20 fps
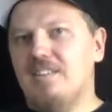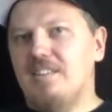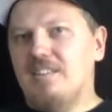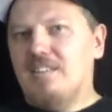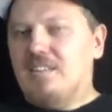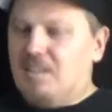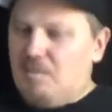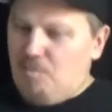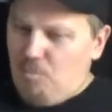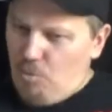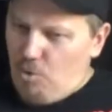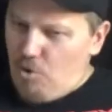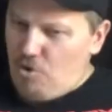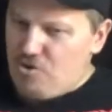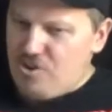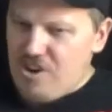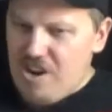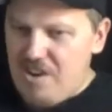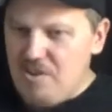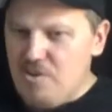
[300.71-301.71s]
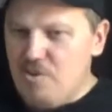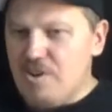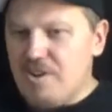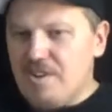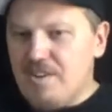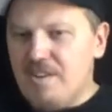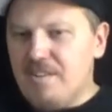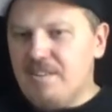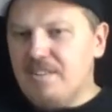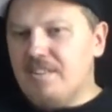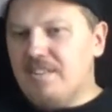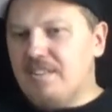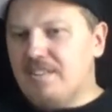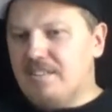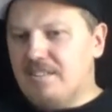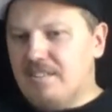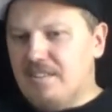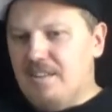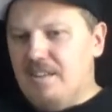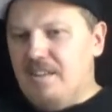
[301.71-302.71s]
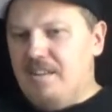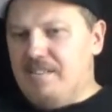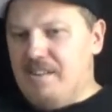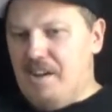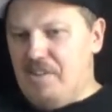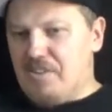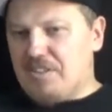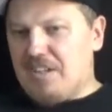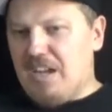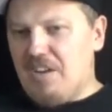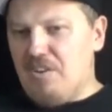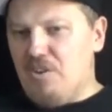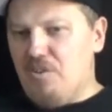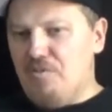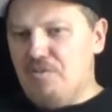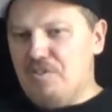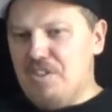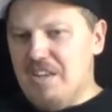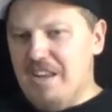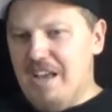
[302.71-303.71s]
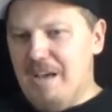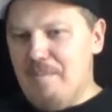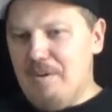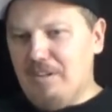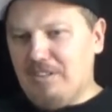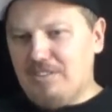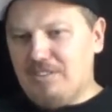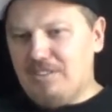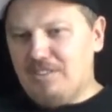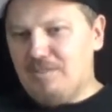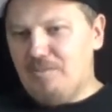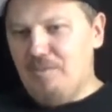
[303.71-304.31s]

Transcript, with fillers: Yeah. More genuine and another kind of dynamics